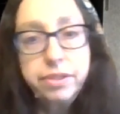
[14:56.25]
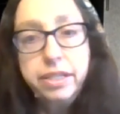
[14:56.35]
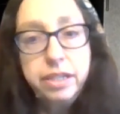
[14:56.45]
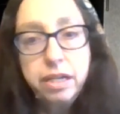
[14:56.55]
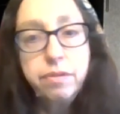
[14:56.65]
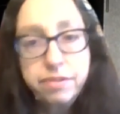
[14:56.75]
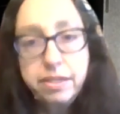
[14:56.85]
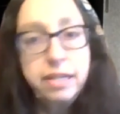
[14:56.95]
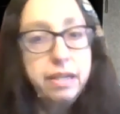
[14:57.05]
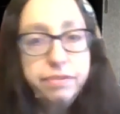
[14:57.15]
is
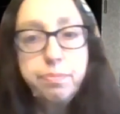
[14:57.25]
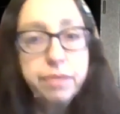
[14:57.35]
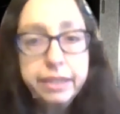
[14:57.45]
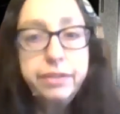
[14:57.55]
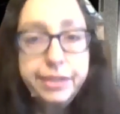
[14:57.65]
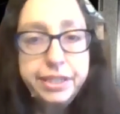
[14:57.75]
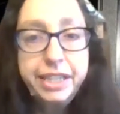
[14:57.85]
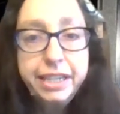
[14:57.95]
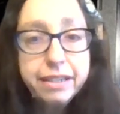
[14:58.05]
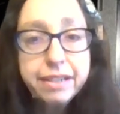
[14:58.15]
enough to bring you to
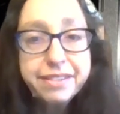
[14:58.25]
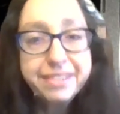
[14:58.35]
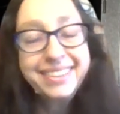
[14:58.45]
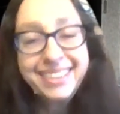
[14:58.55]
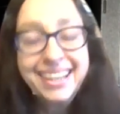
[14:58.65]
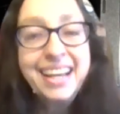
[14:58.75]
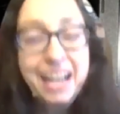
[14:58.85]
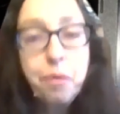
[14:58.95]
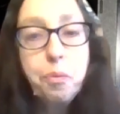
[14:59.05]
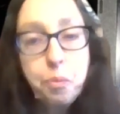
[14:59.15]
tears
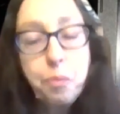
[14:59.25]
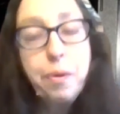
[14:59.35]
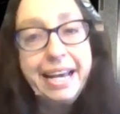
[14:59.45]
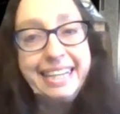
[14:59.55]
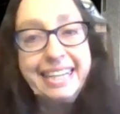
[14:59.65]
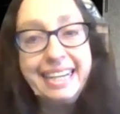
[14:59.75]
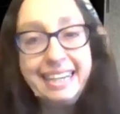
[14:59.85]
when